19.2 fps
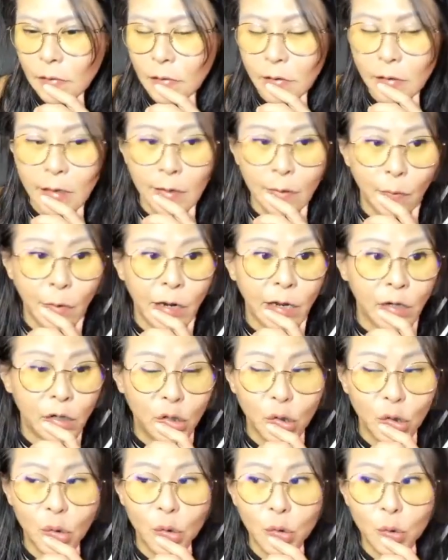Okay, when I
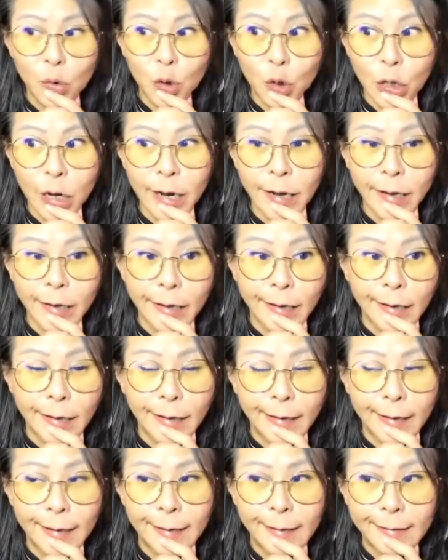show, you check
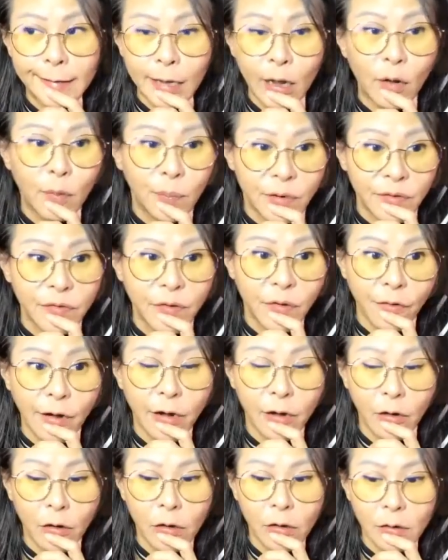date of birth
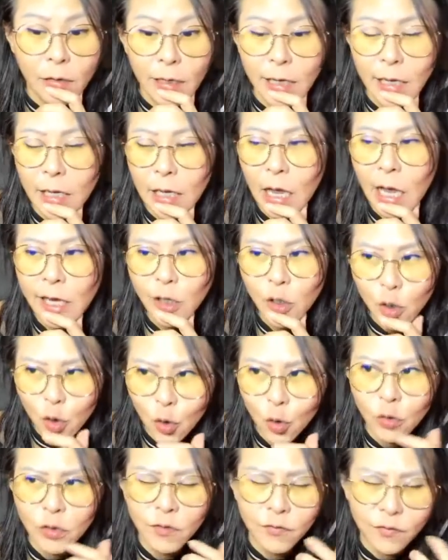correct or not. Okay, I
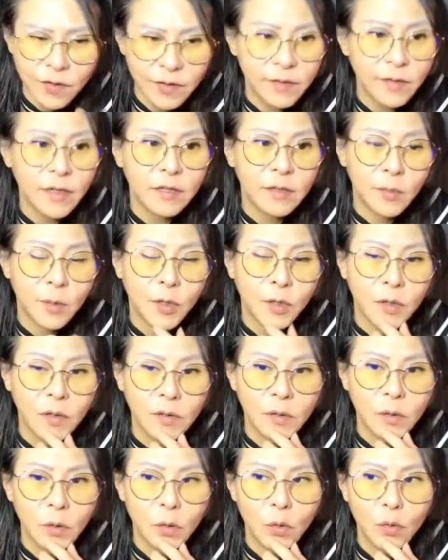show the reason is because
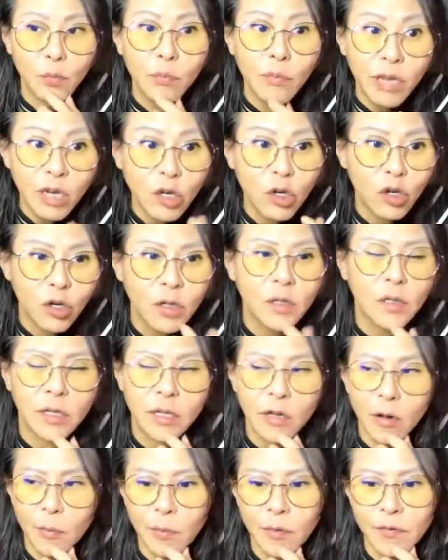to make sure the date
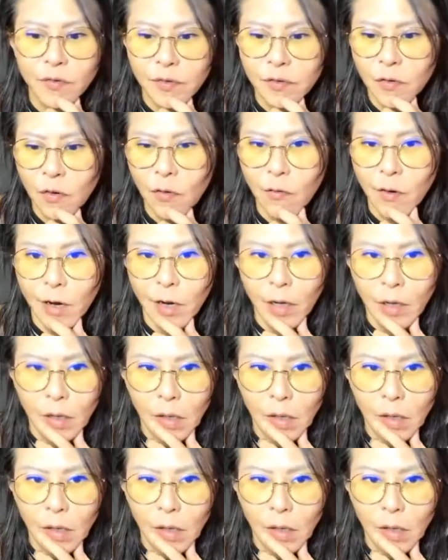of birth is correct.